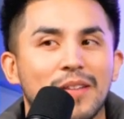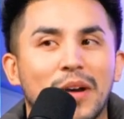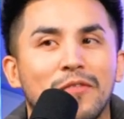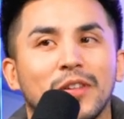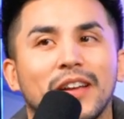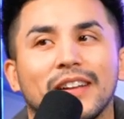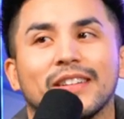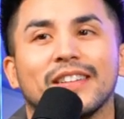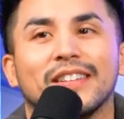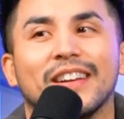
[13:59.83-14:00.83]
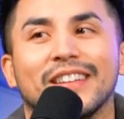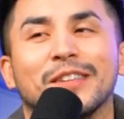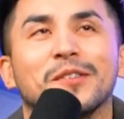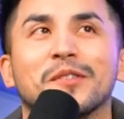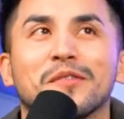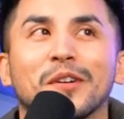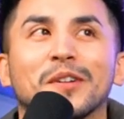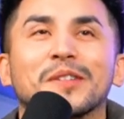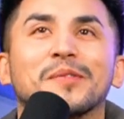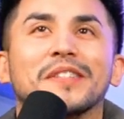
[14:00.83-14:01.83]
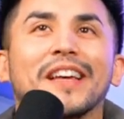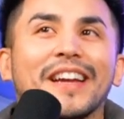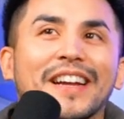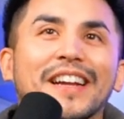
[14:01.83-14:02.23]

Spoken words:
But I felt like the universe was like